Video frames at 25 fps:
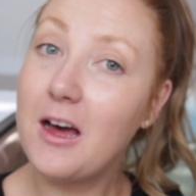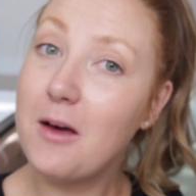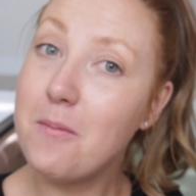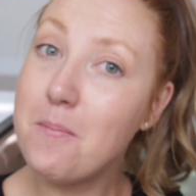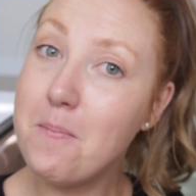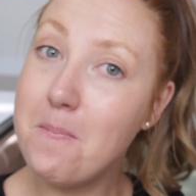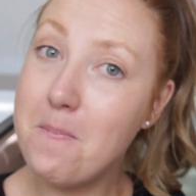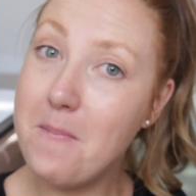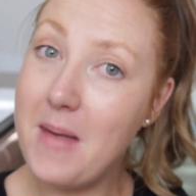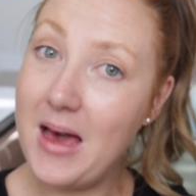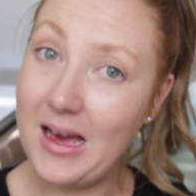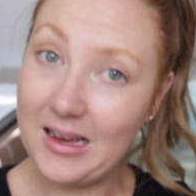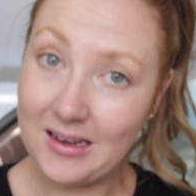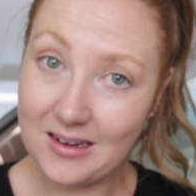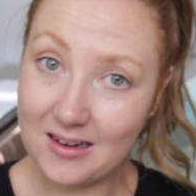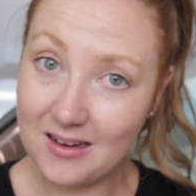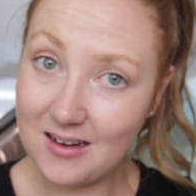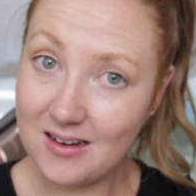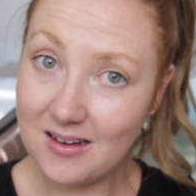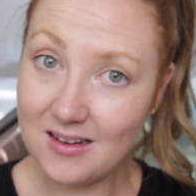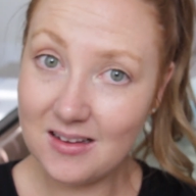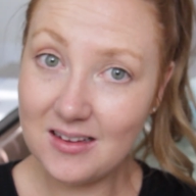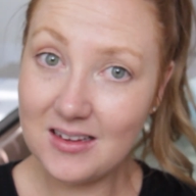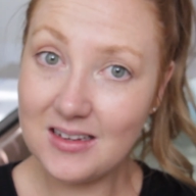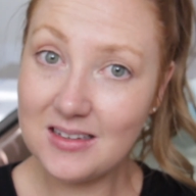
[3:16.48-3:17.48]

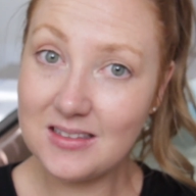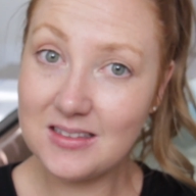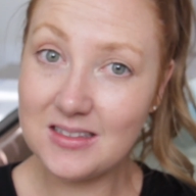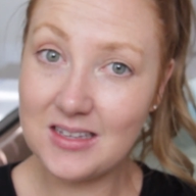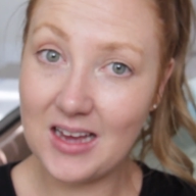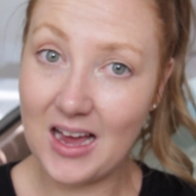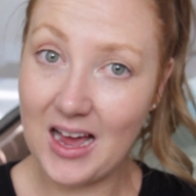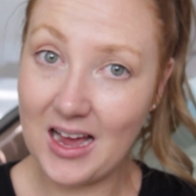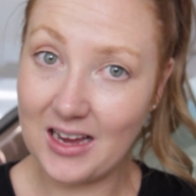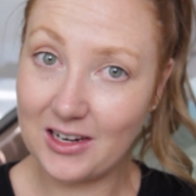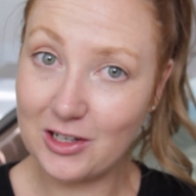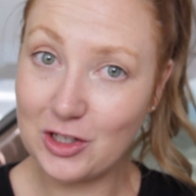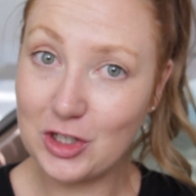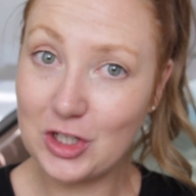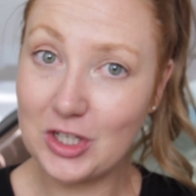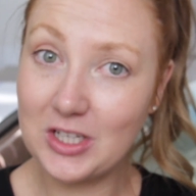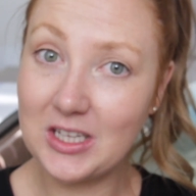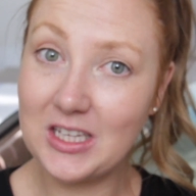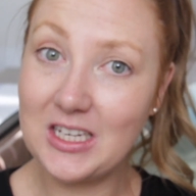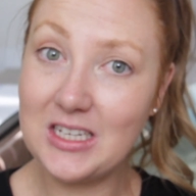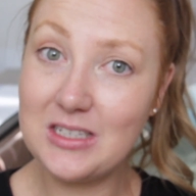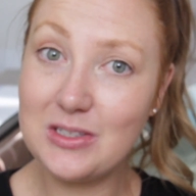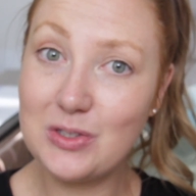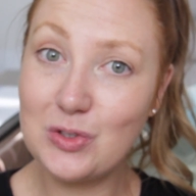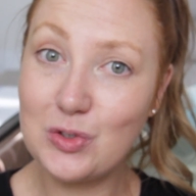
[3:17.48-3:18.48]
Mecca is
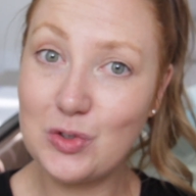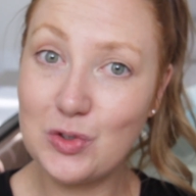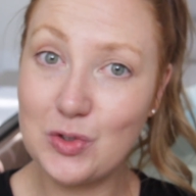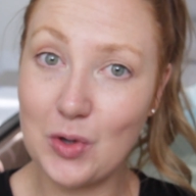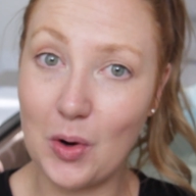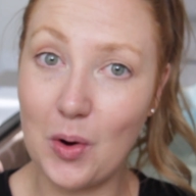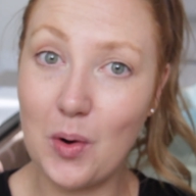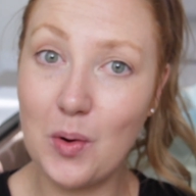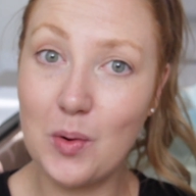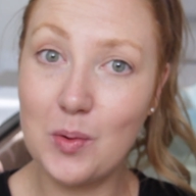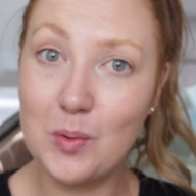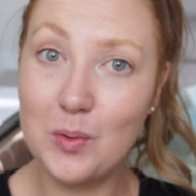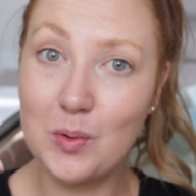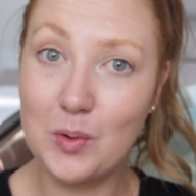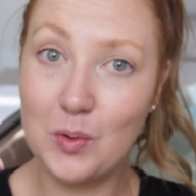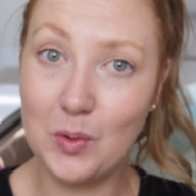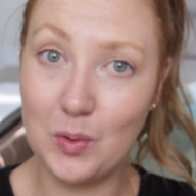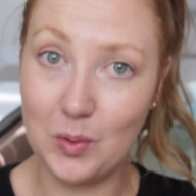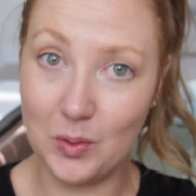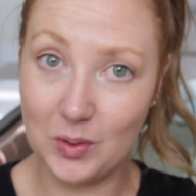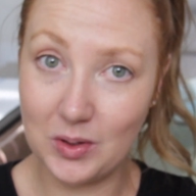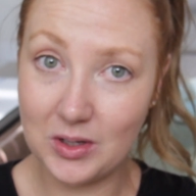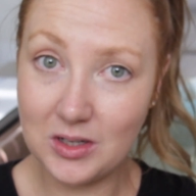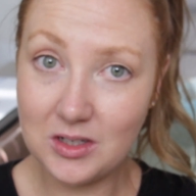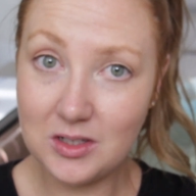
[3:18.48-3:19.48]
actually so
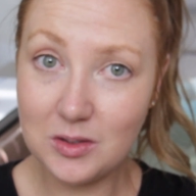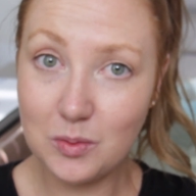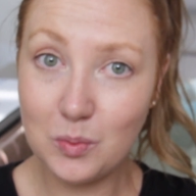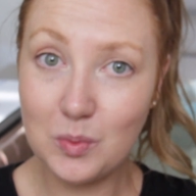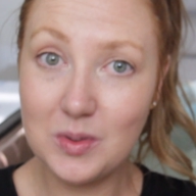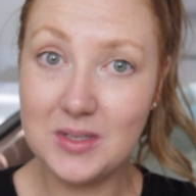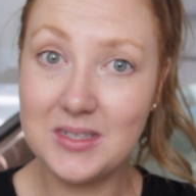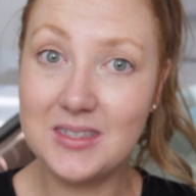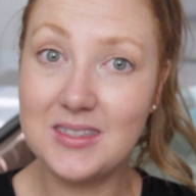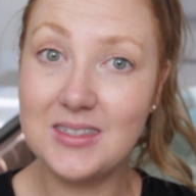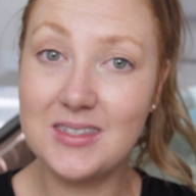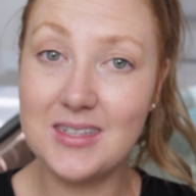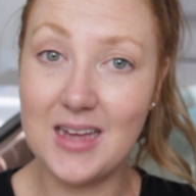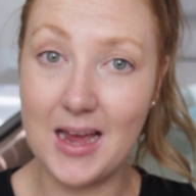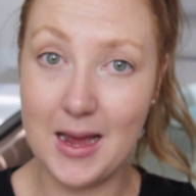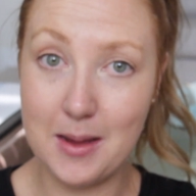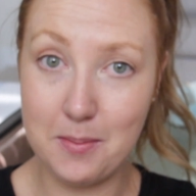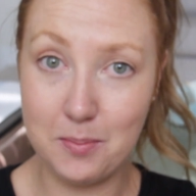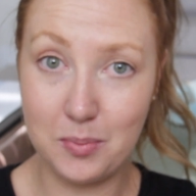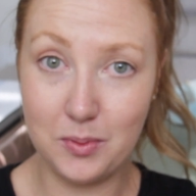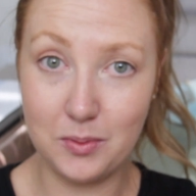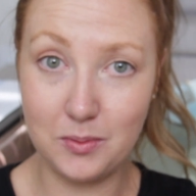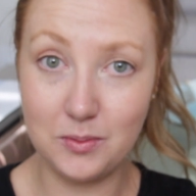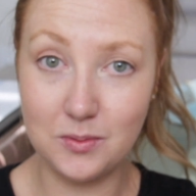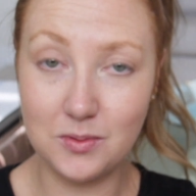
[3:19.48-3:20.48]
good with
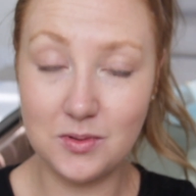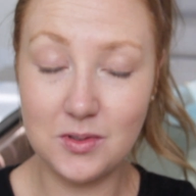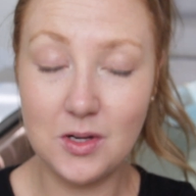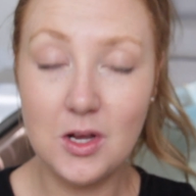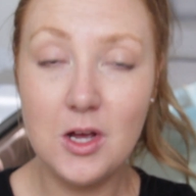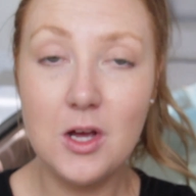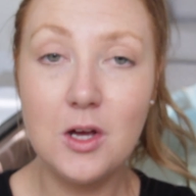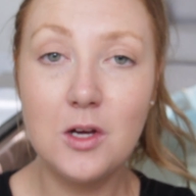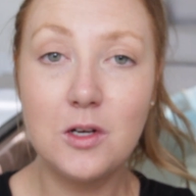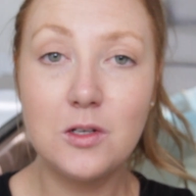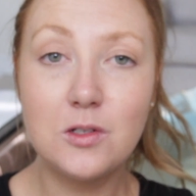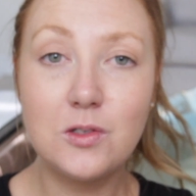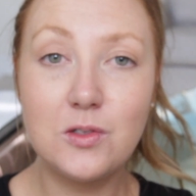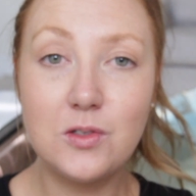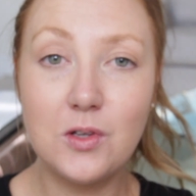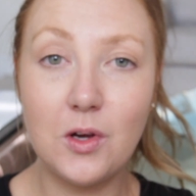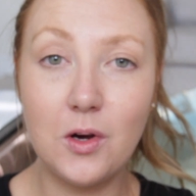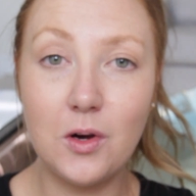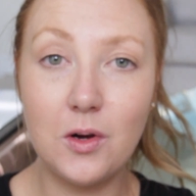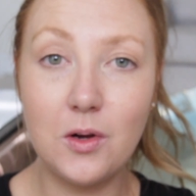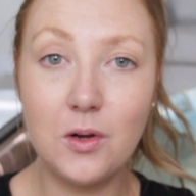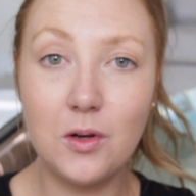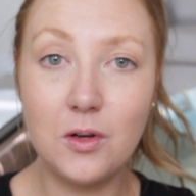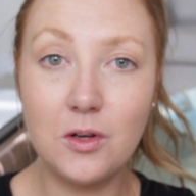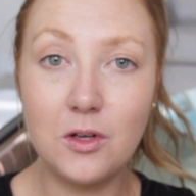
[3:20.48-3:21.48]
samples.
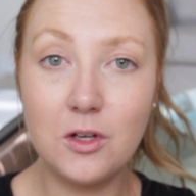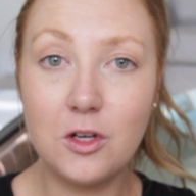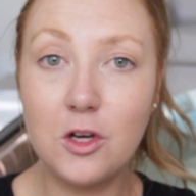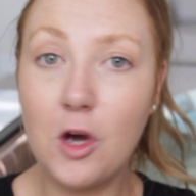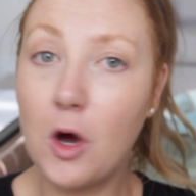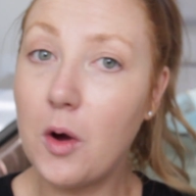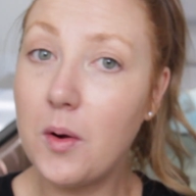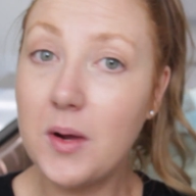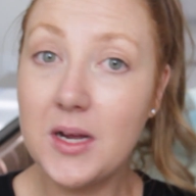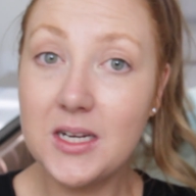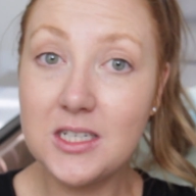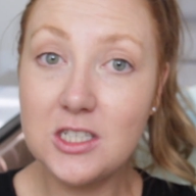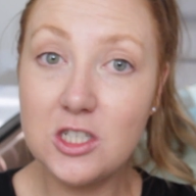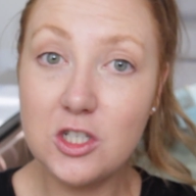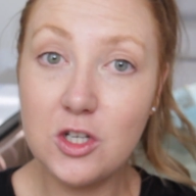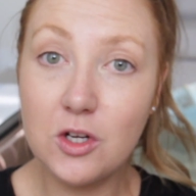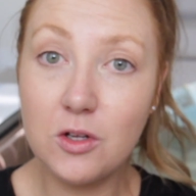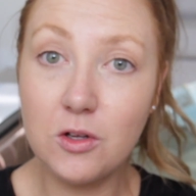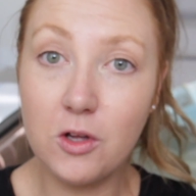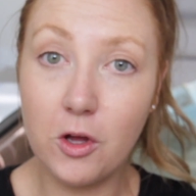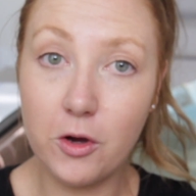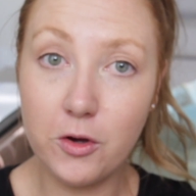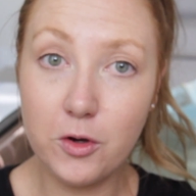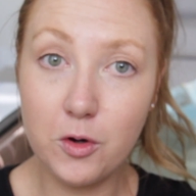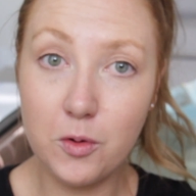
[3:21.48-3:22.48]
So go into
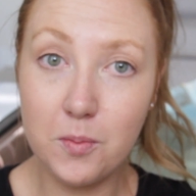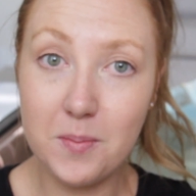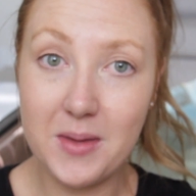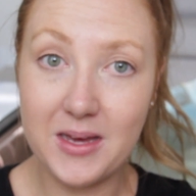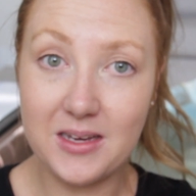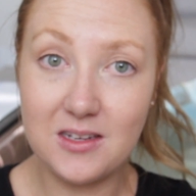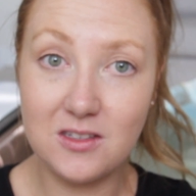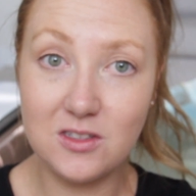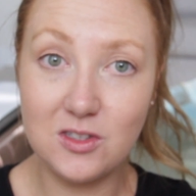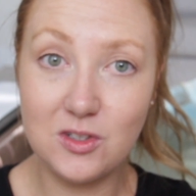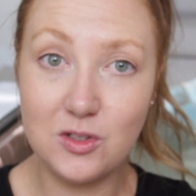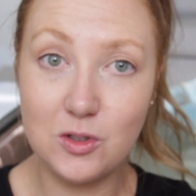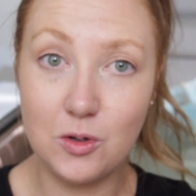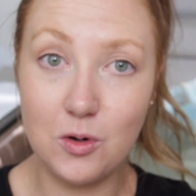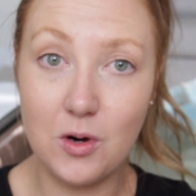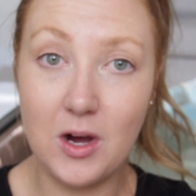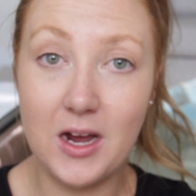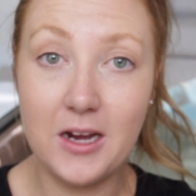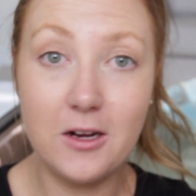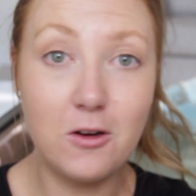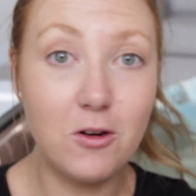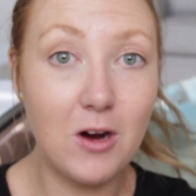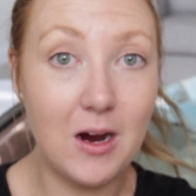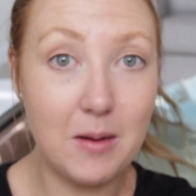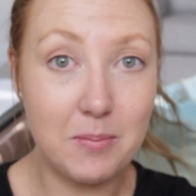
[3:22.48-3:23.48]
your local Mecca store
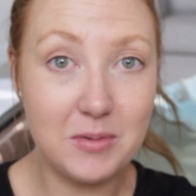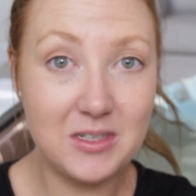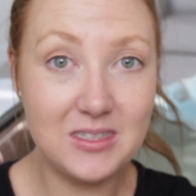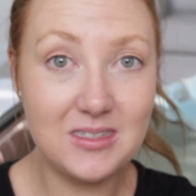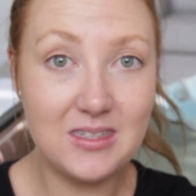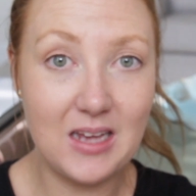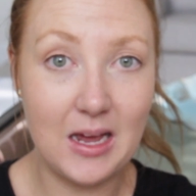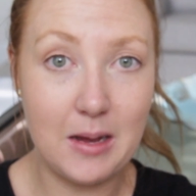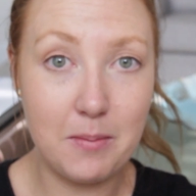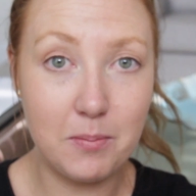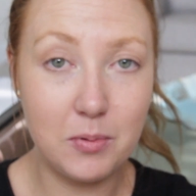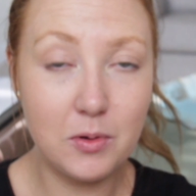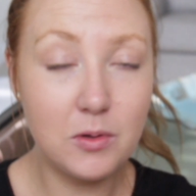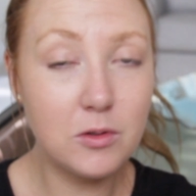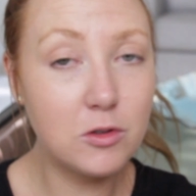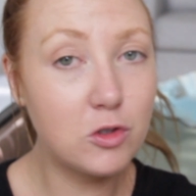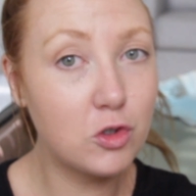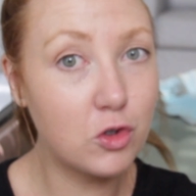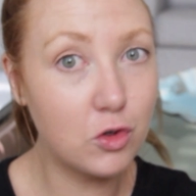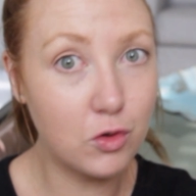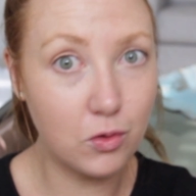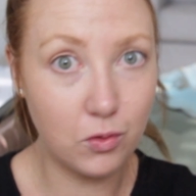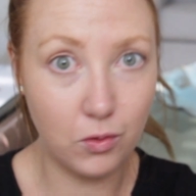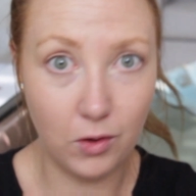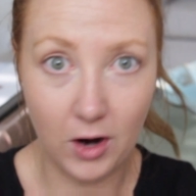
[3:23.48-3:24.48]
and grab a sample,
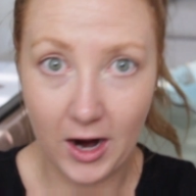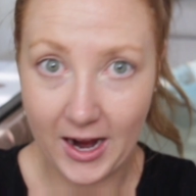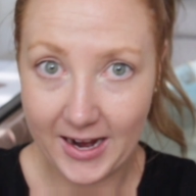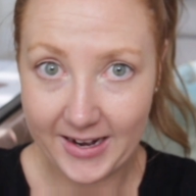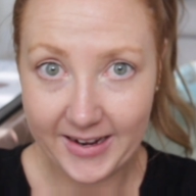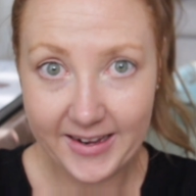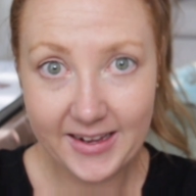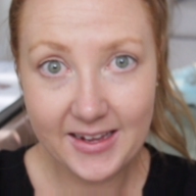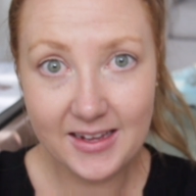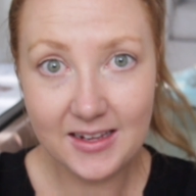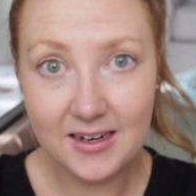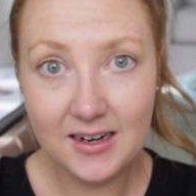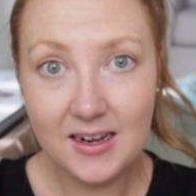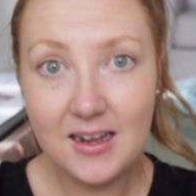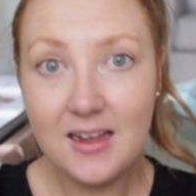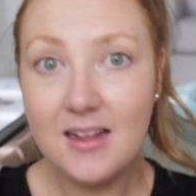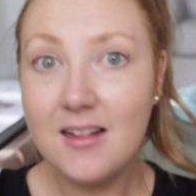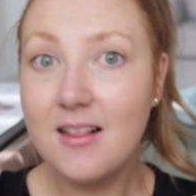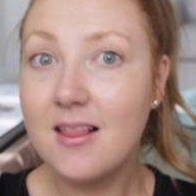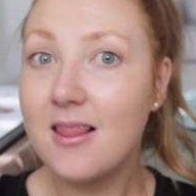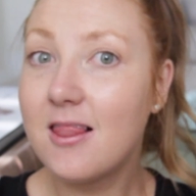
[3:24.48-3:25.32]
try it.